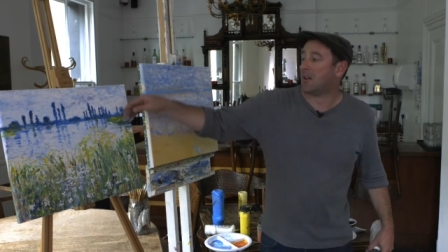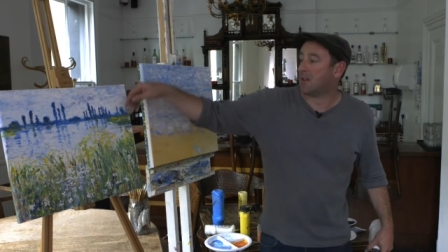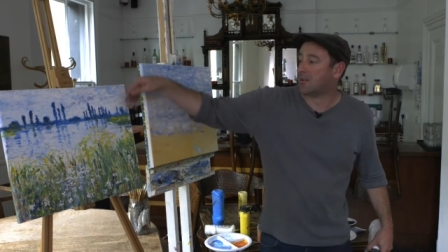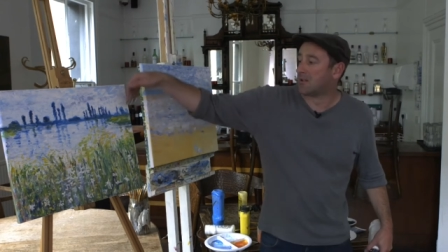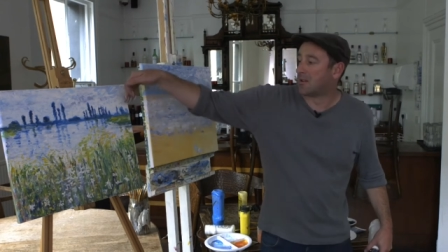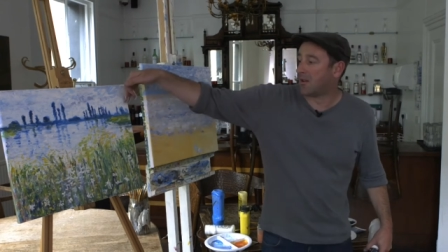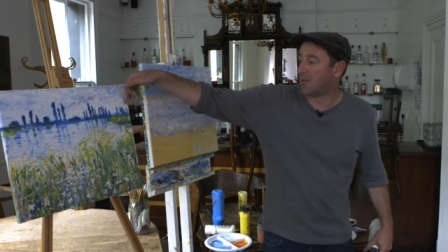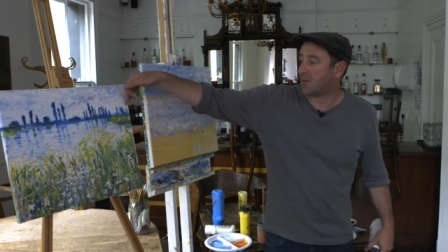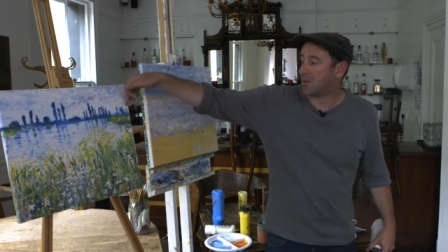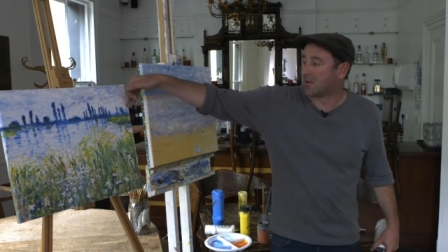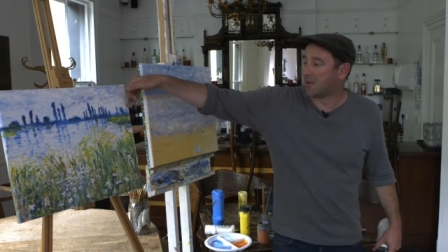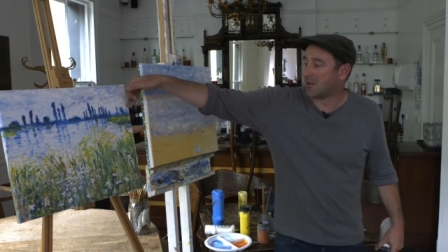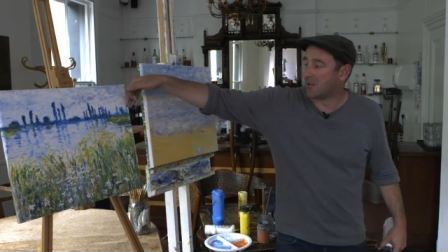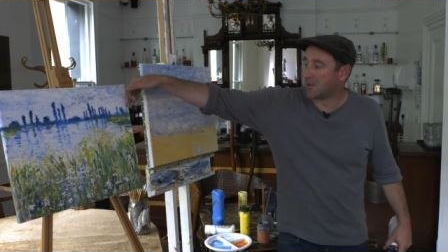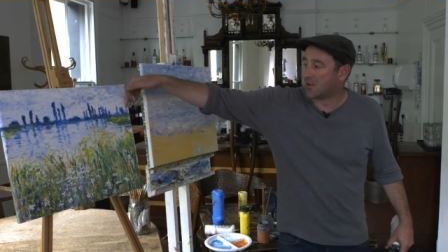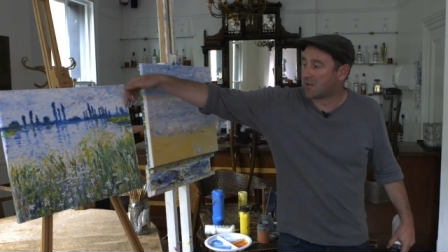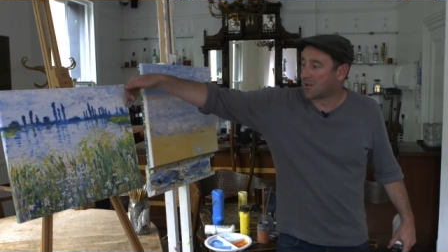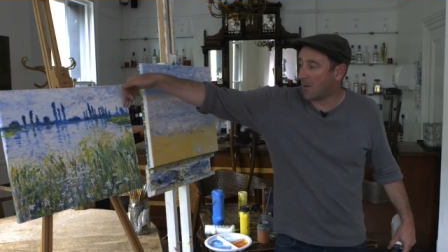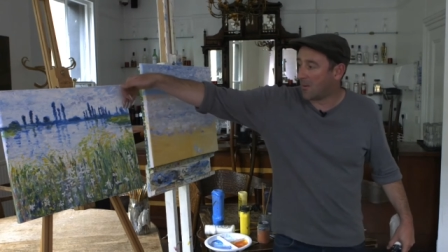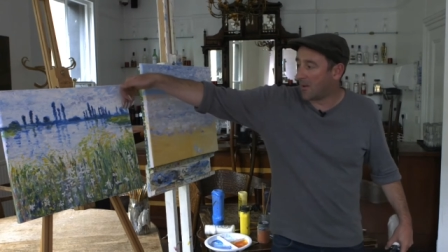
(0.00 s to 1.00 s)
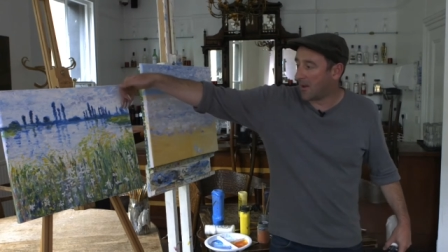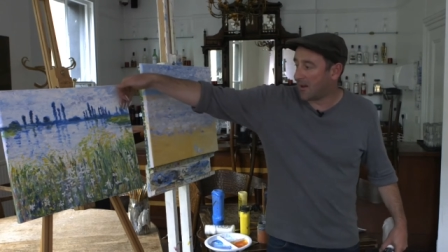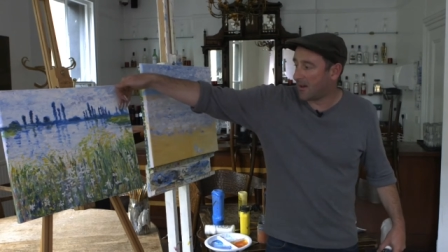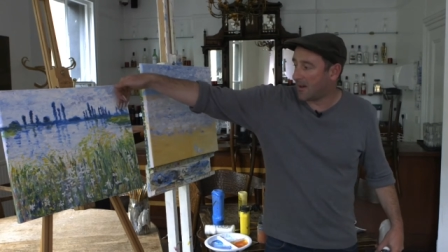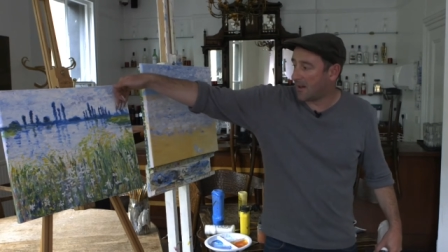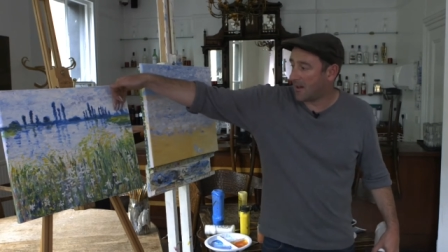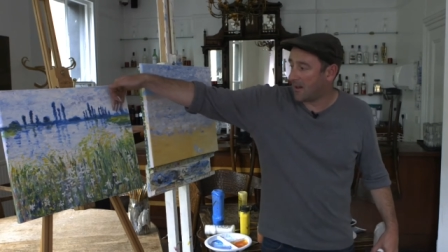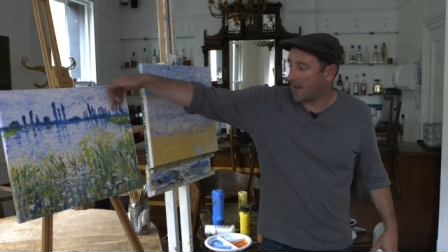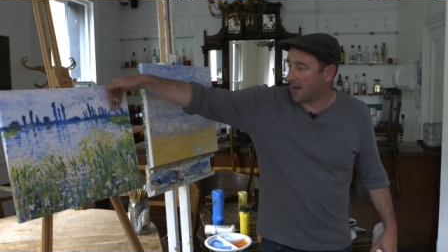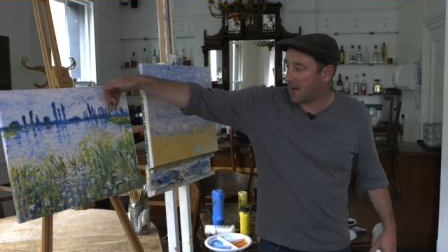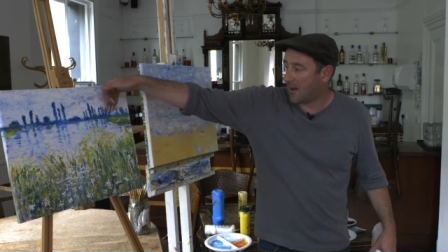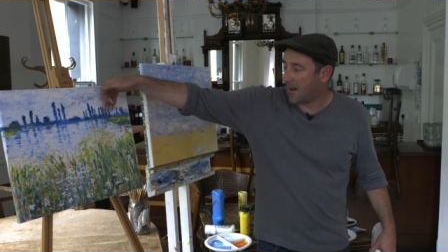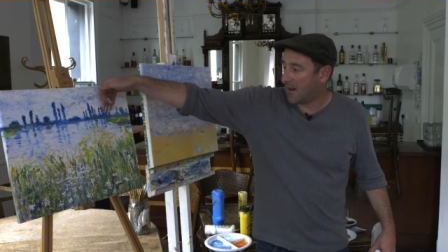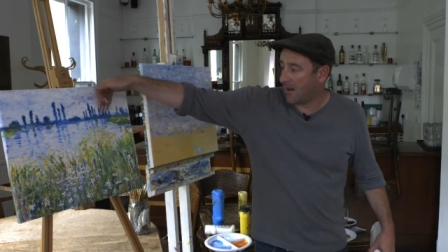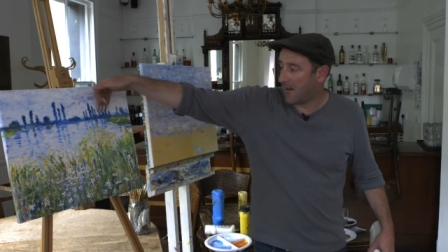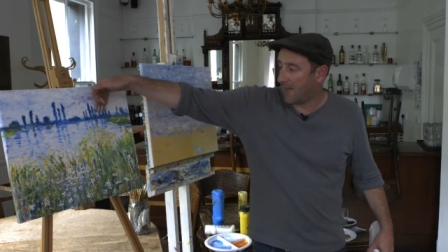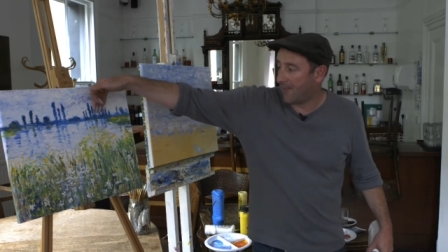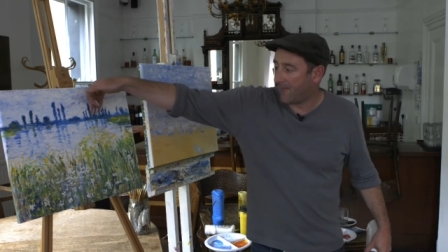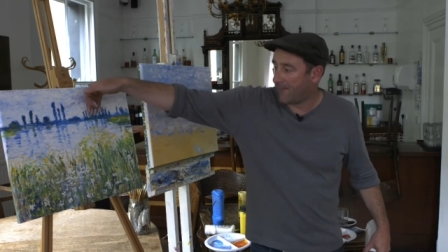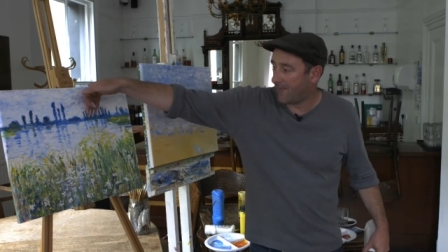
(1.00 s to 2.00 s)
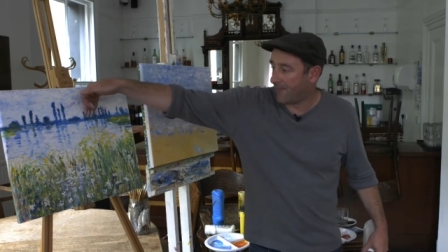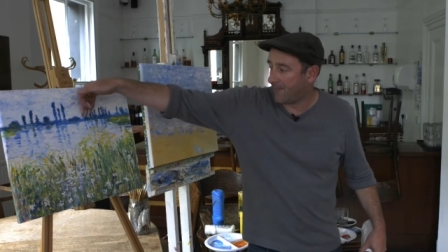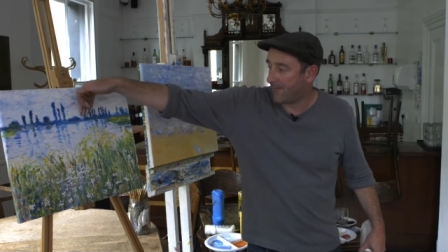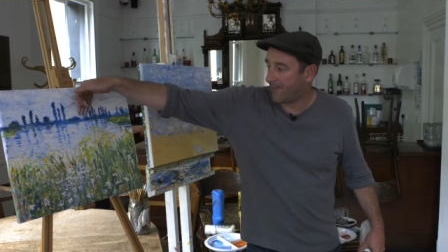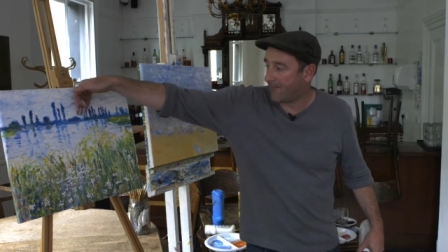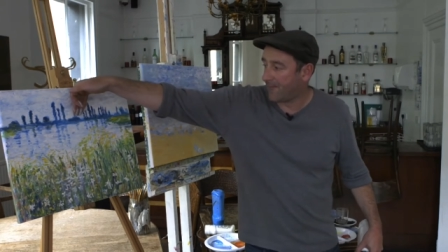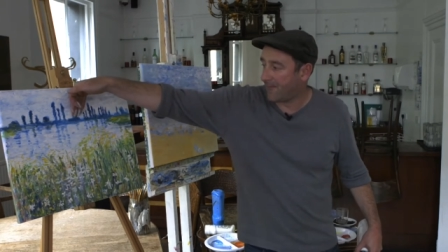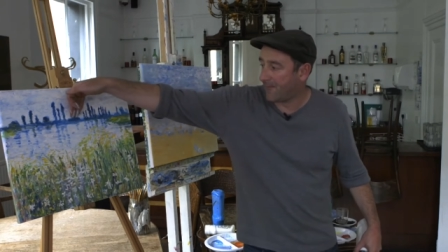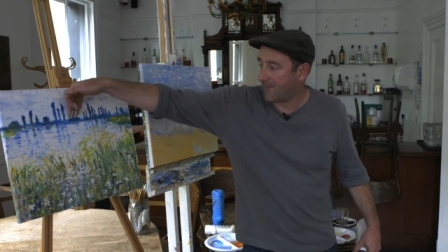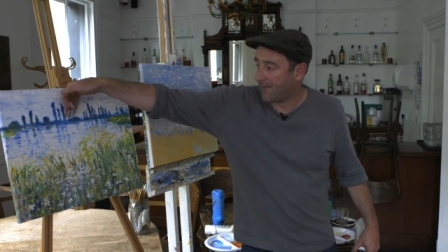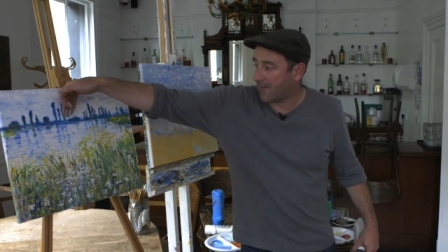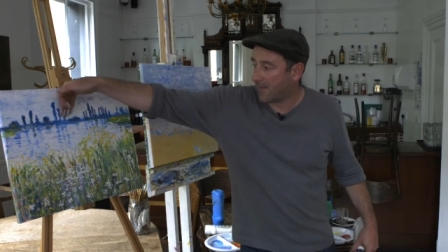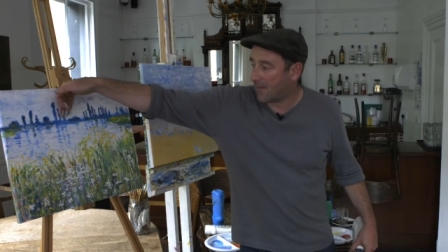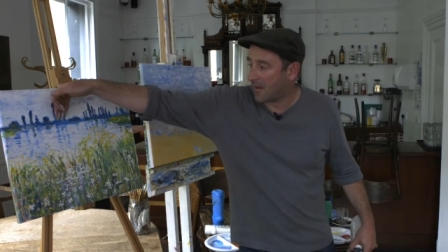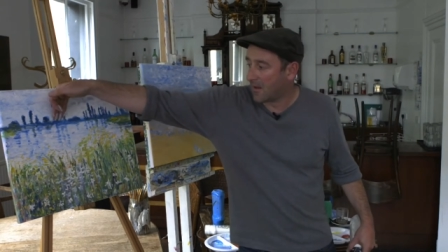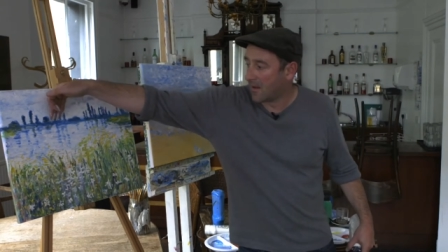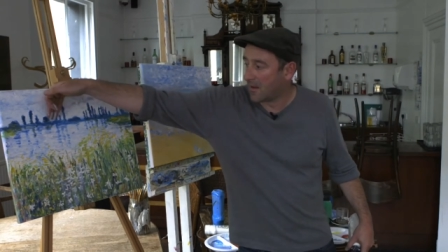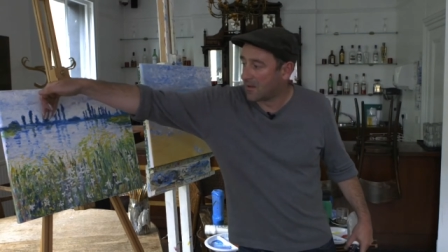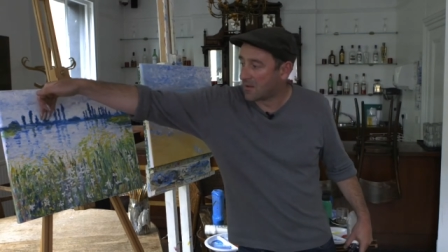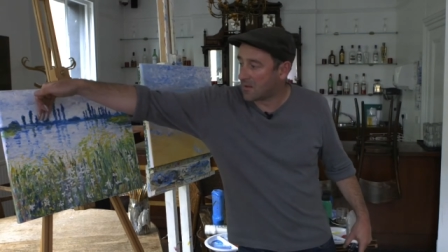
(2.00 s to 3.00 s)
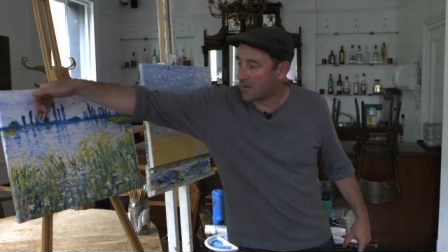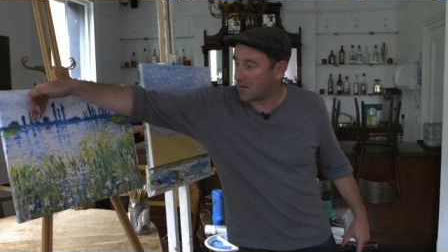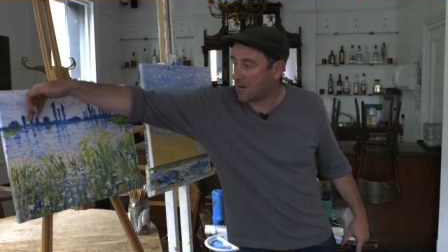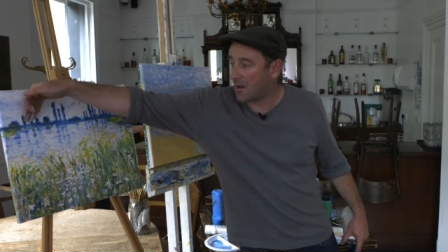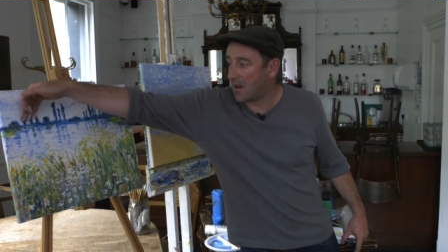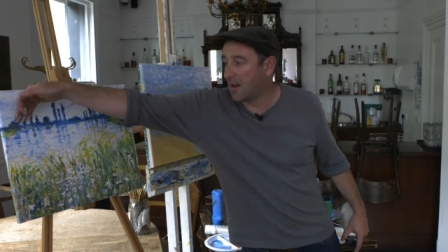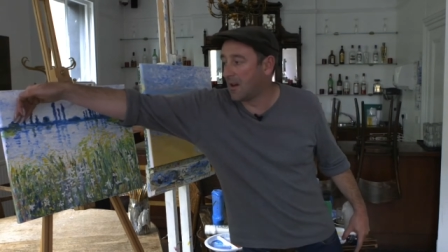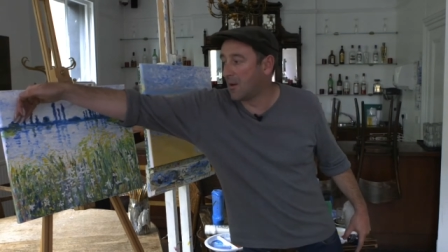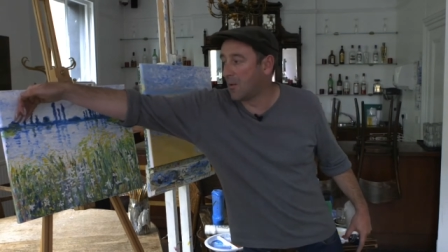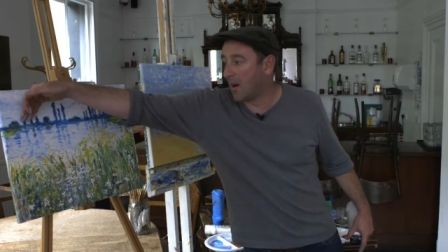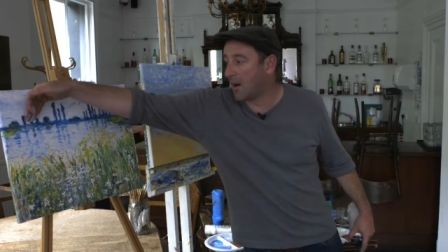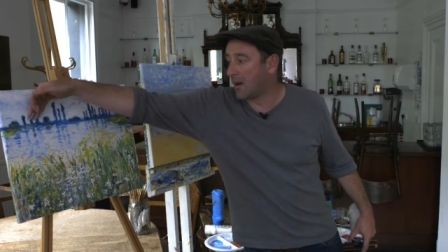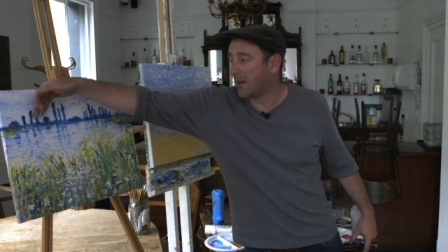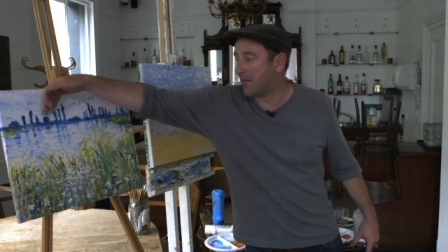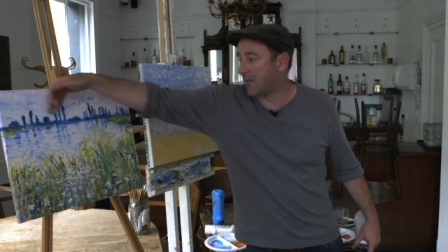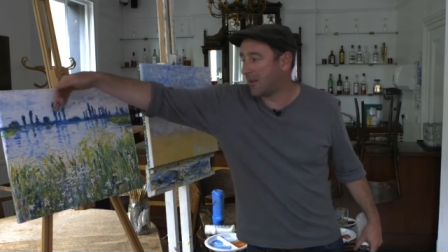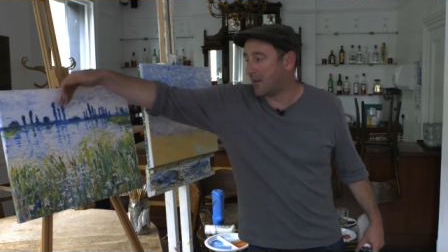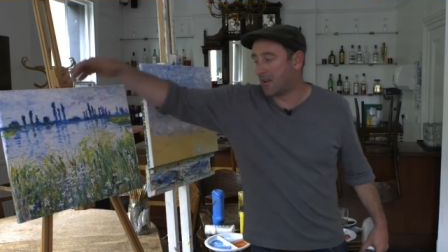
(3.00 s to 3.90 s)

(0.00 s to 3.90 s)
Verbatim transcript: So we're doing the top line in here, slightly wavy